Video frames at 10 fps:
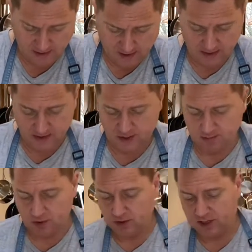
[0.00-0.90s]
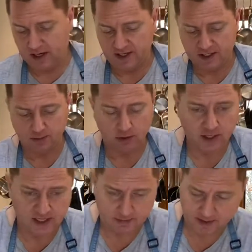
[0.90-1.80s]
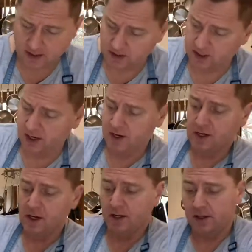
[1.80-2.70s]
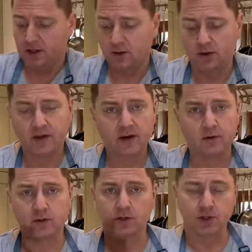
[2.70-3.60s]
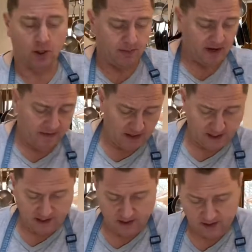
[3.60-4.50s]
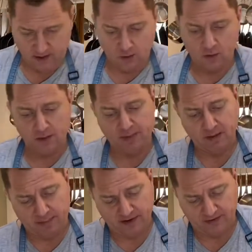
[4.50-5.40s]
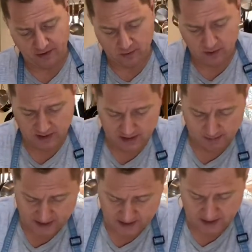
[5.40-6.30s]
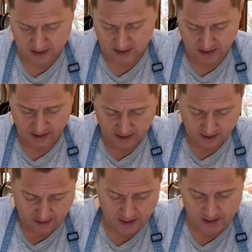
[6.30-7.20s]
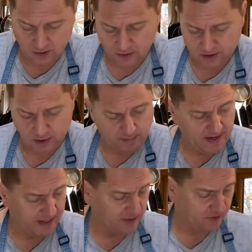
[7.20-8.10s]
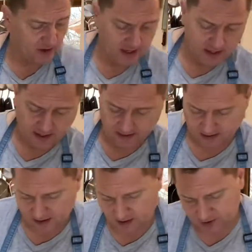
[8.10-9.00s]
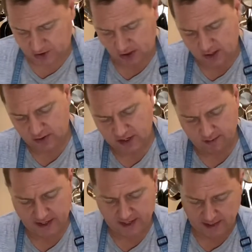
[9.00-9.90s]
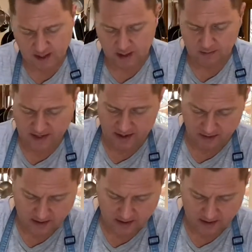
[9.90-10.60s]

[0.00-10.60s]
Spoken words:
Small dice, because you want that all to chop evenly. You don't want big bits, you don't want little bits. Then you want your baking tray. I'll show you in a minute. Calm down.